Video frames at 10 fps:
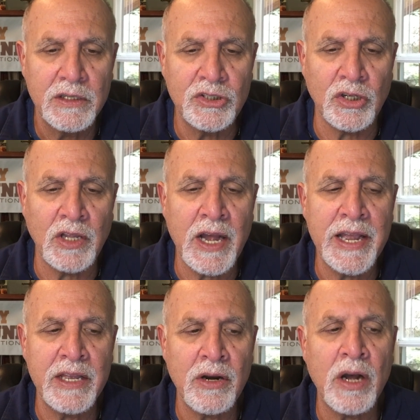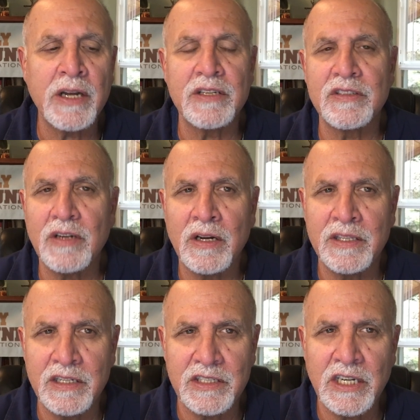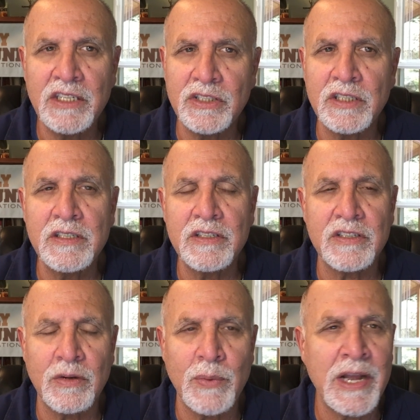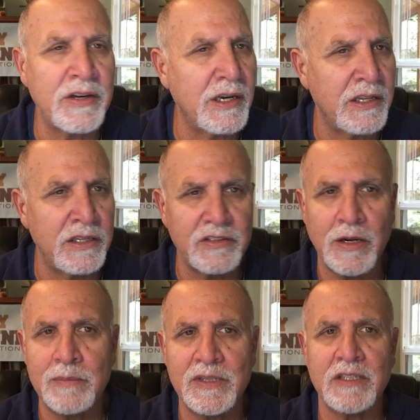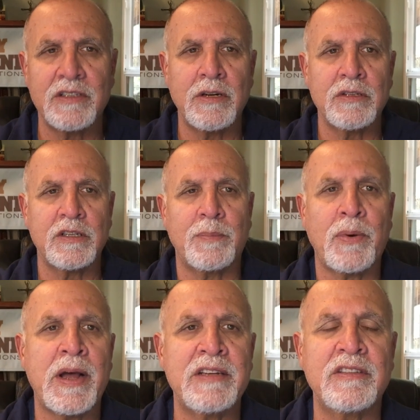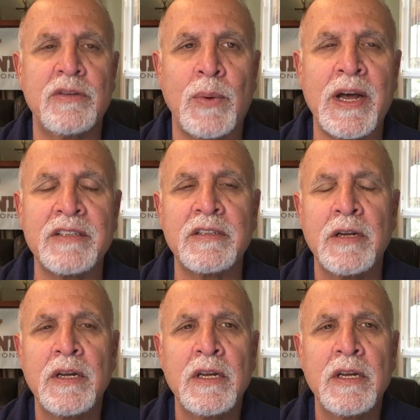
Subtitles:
July and August on the tensions surrounding, and this comes as no surprise to us,